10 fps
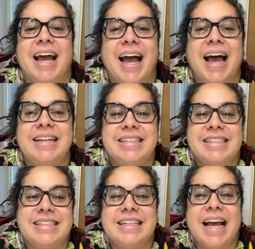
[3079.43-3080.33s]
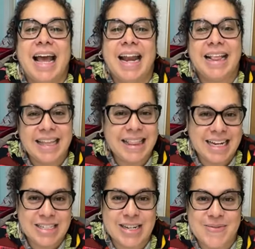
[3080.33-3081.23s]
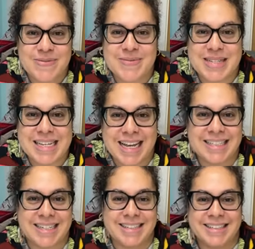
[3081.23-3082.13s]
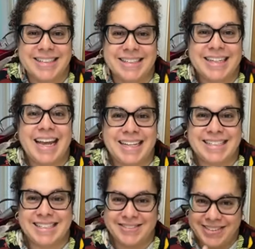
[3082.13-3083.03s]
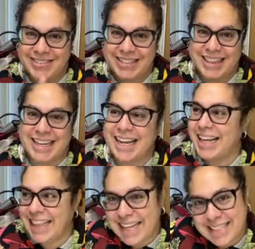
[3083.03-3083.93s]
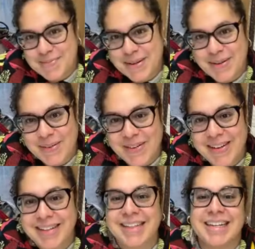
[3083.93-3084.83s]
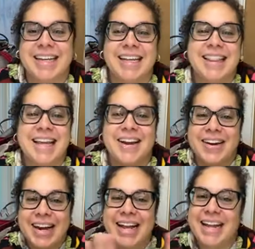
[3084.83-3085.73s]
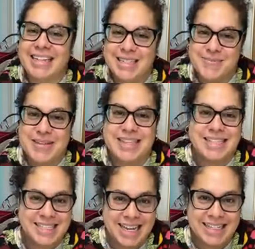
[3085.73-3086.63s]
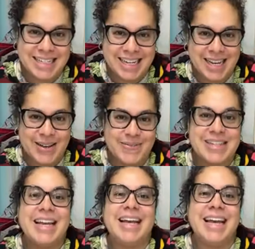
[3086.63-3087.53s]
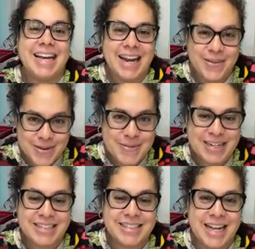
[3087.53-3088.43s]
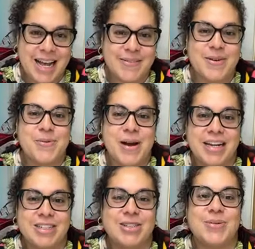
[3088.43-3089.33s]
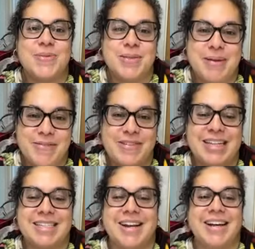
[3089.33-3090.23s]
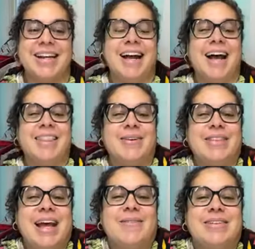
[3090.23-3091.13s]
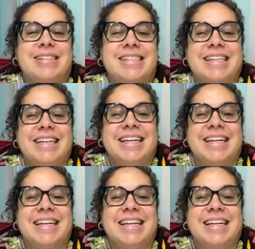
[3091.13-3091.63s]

And I think that should come from Santa. Yes. Don't you think? I think I should put it all in there. It should be the Santa gift, and everybody should have a Hawaiian shirt with my face on it. I thought that was,